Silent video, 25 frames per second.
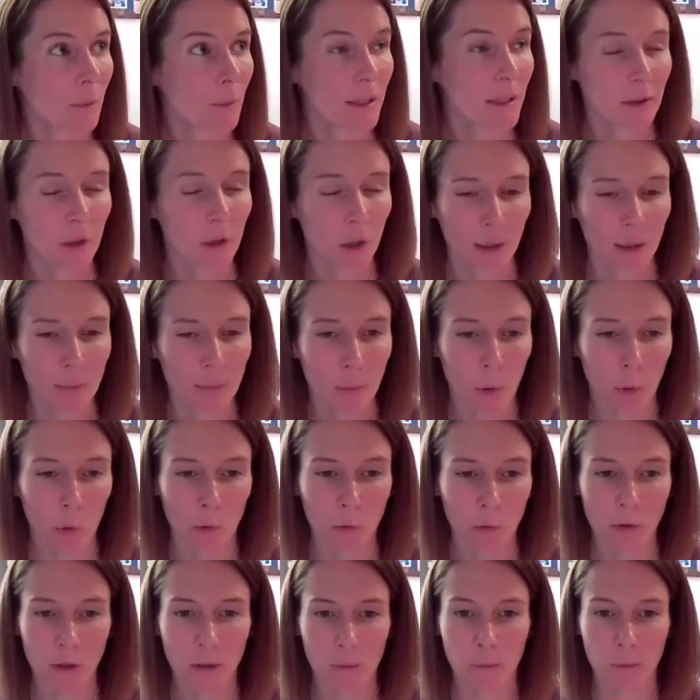The mid-thigh
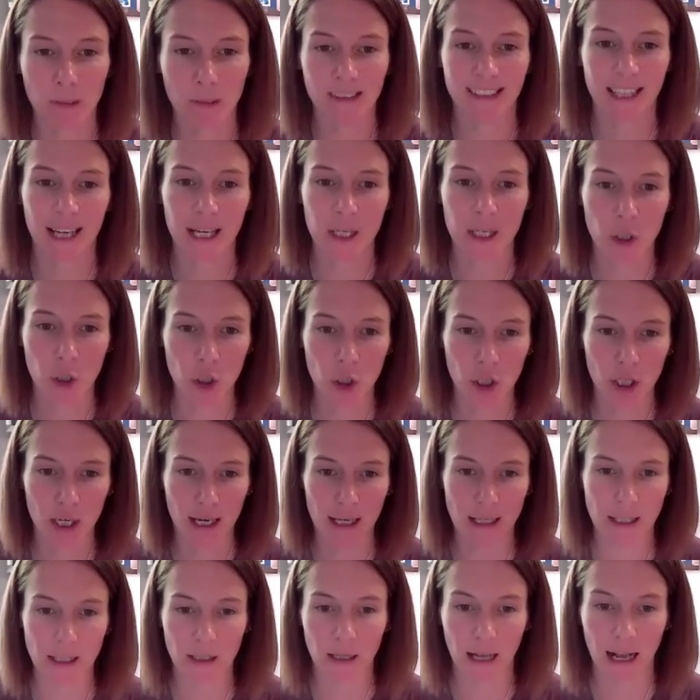pull can
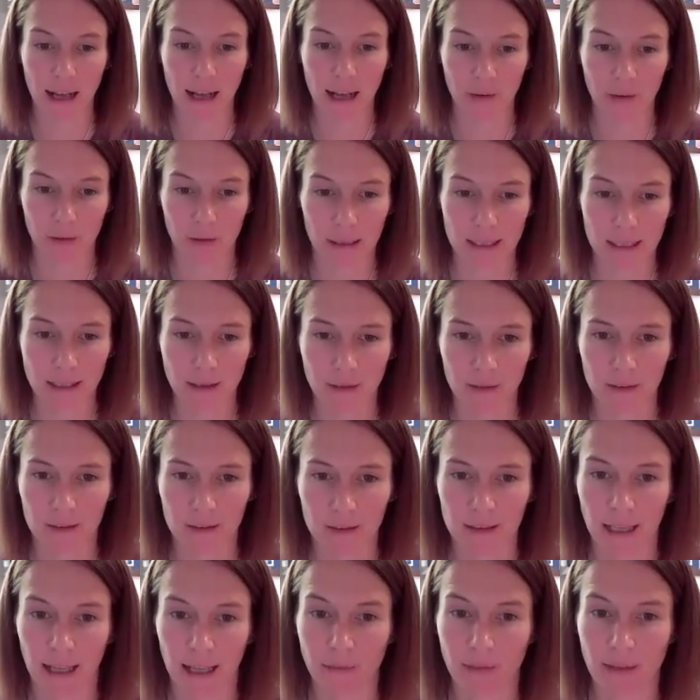potentiate
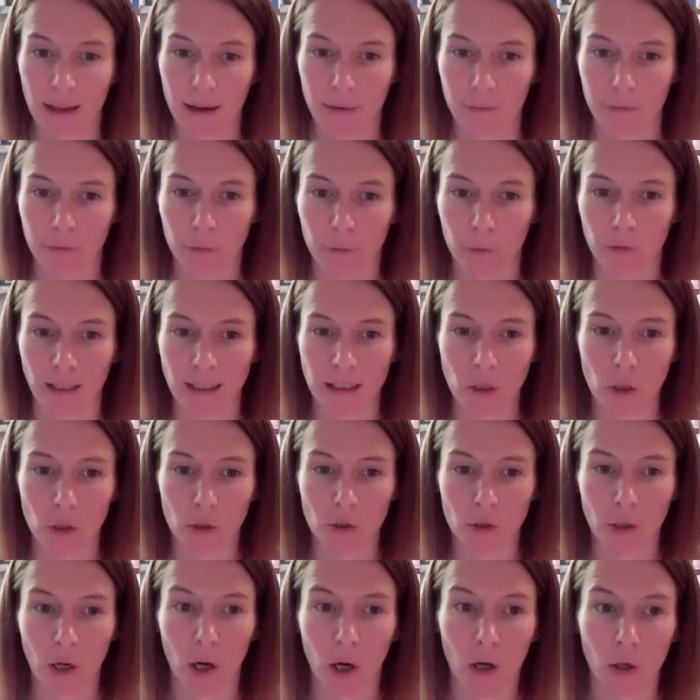athletes, and therefore they
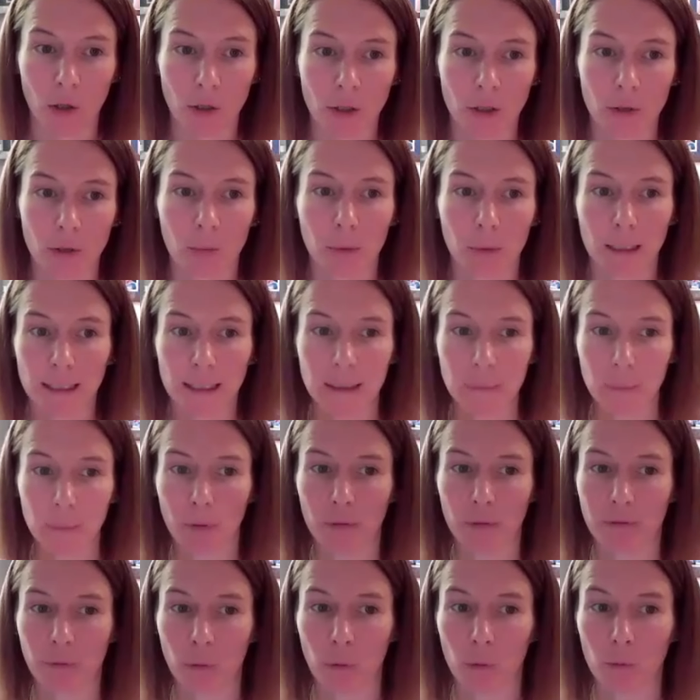could arguably
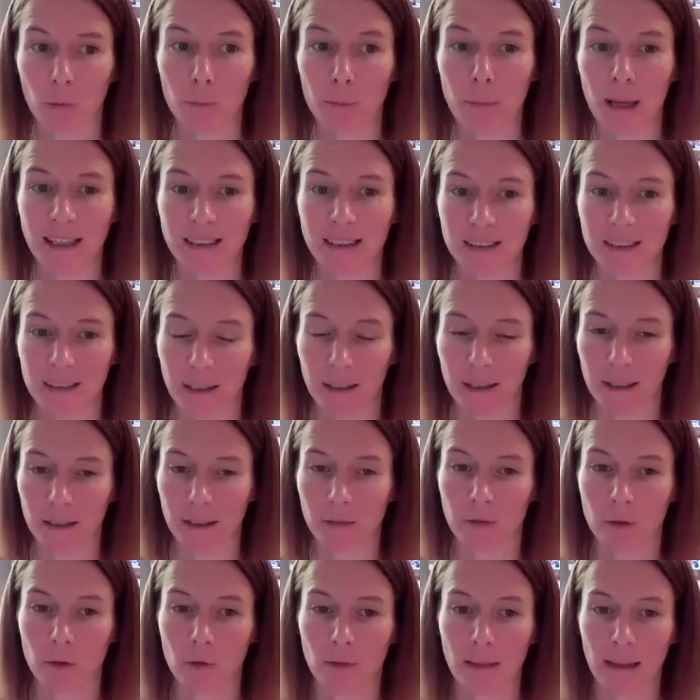perform better
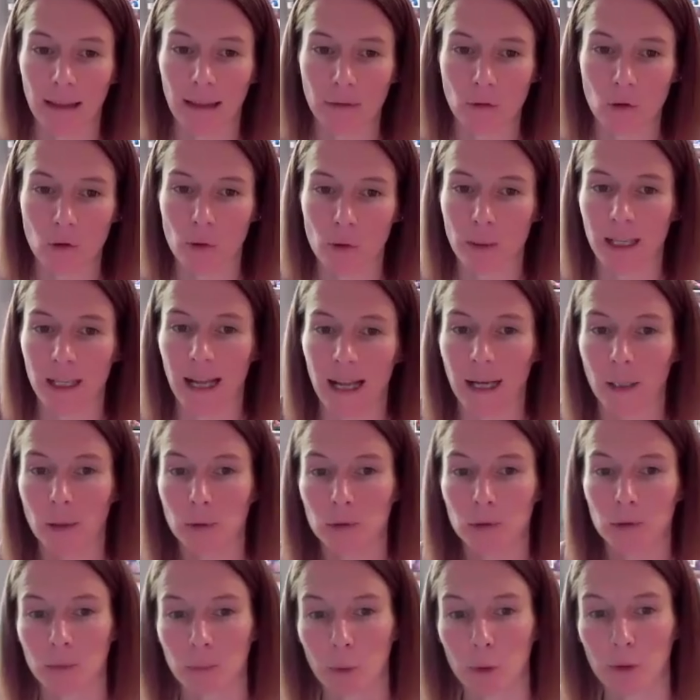if you then do a
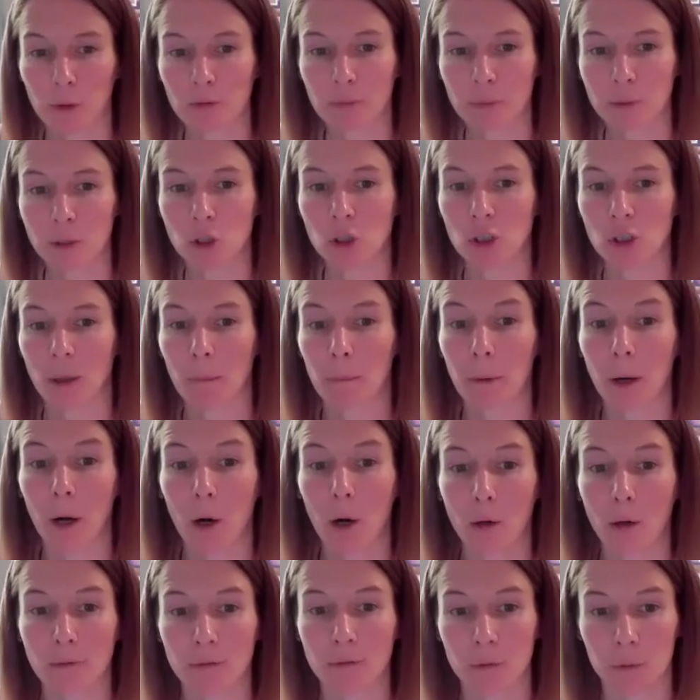counter movement jump
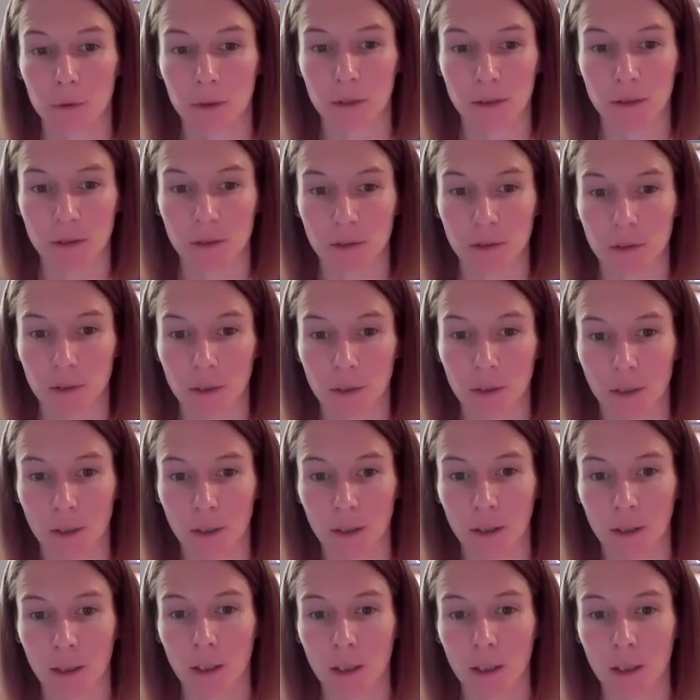afterwards.